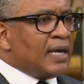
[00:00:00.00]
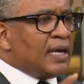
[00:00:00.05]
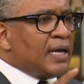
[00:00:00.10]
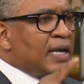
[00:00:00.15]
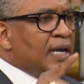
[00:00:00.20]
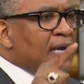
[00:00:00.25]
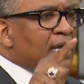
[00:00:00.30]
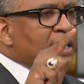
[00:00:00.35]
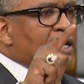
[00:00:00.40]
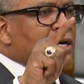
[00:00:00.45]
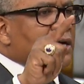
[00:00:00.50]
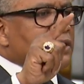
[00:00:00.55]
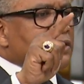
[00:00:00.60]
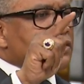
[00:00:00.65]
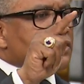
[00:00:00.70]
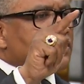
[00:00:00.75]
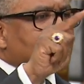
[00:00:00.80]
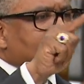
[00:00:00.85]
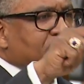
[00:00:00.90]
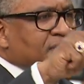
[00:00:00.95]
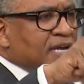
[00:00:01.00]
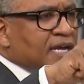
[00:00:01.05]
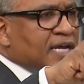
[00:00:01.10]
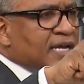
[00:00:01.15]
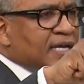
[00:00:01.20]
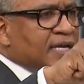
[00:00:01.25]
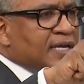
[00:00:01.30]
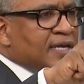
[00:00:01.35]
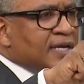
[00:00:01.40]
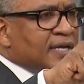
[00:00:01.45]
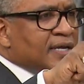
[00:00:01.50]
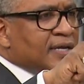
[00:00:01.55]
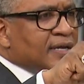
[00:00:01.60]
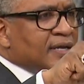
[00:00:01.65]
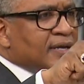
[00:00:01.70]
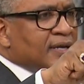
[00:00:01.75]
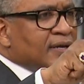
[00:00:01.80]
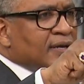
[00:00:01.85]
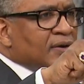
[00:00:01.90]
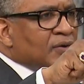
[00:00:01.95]
He couldn't see
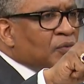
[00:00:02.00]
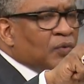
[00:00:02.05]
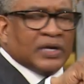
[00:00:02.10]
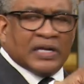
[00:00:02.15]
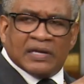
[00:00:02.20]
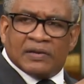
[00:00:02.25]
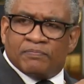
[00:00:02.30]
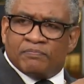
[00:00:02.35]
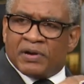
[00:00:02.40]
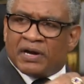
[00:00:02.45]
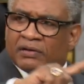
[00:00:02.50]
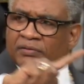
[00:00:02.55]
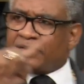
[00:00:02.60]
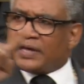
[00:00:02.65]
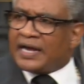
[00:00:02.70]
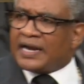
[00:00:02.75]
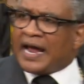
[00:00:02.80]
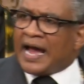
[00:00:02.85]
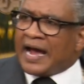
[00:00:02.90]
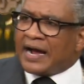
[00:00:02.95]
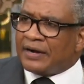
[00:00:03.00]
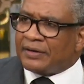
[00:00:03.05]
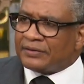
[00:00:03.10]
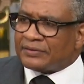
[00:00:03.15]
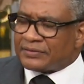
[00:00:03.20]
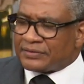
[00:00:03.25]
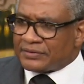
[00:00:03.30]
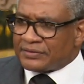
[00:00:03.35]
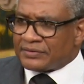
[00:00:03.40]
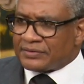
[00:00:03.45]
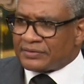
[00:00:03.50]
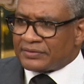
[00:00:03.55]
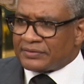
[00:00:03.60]
when he built that house